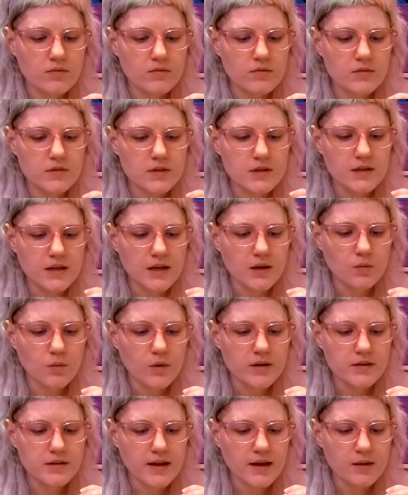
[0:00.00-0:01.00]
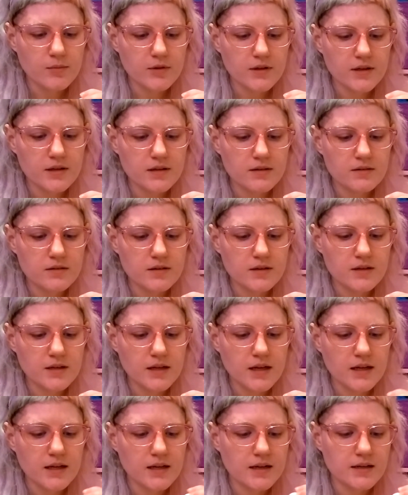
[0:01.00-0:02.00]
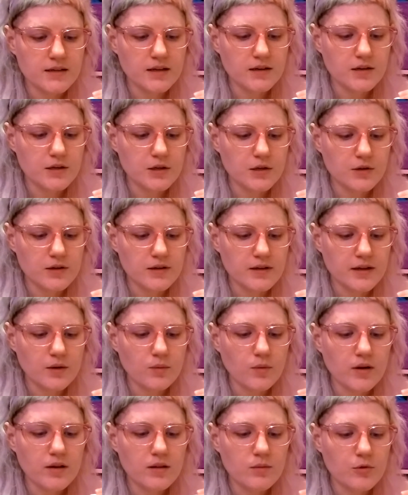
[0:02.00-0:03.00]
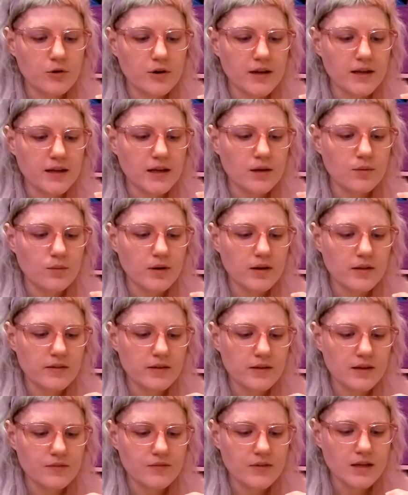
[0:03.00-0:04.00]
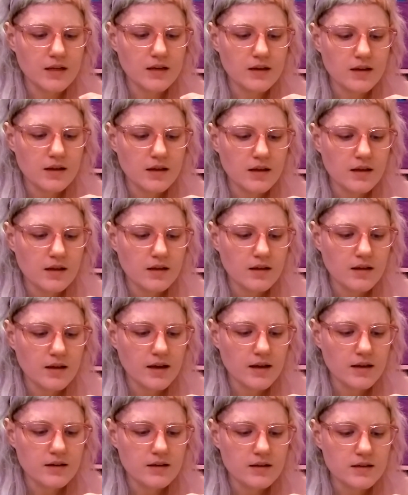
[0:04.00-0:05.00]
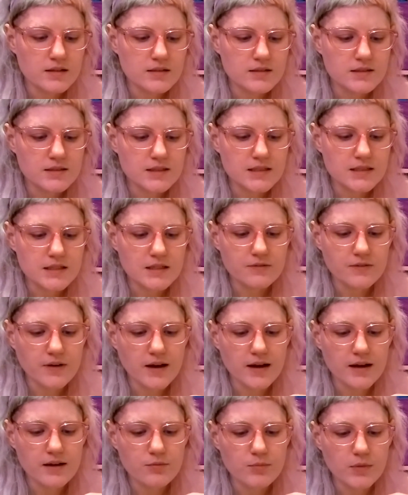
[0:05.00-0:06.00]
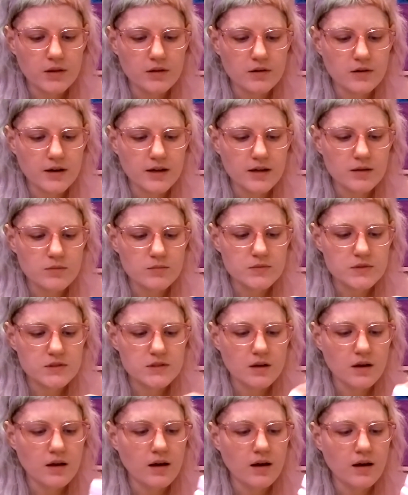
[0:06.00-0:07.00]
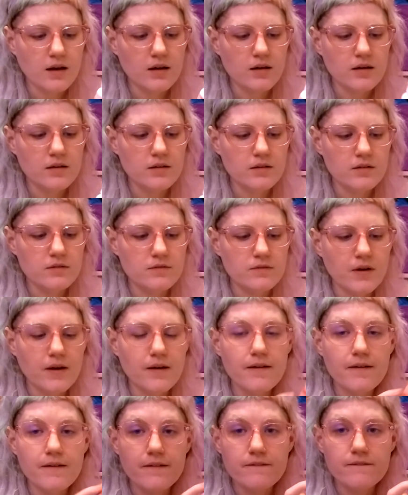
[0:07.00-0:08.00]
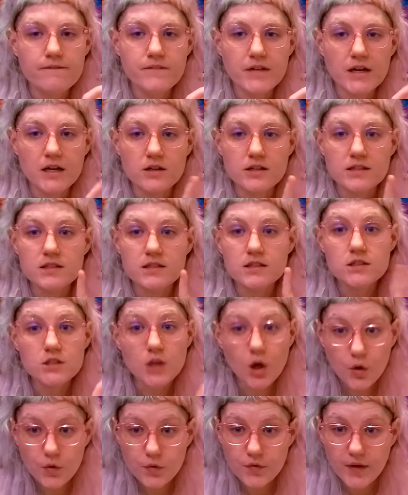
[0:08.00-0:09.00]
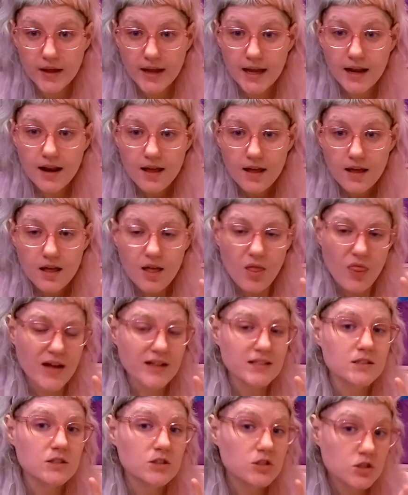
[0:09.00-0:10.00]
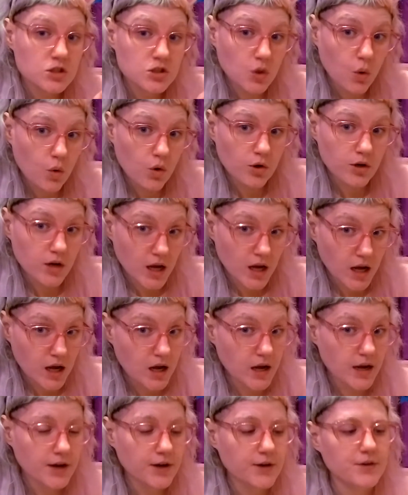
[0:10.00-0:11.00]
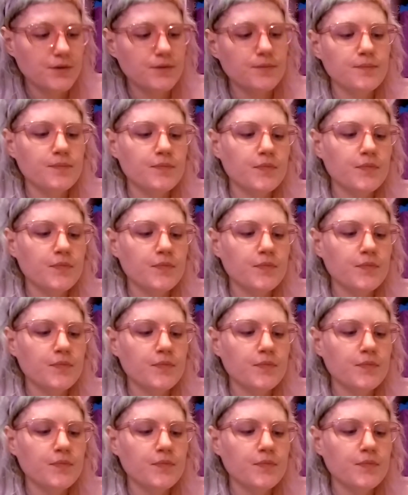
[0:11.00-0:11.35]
to take 1 tablet a day, and I take 2. I take 1 in the morning and 1 in the evening, and it is 65 milligrams of ferrous sulfate. That's stored iron,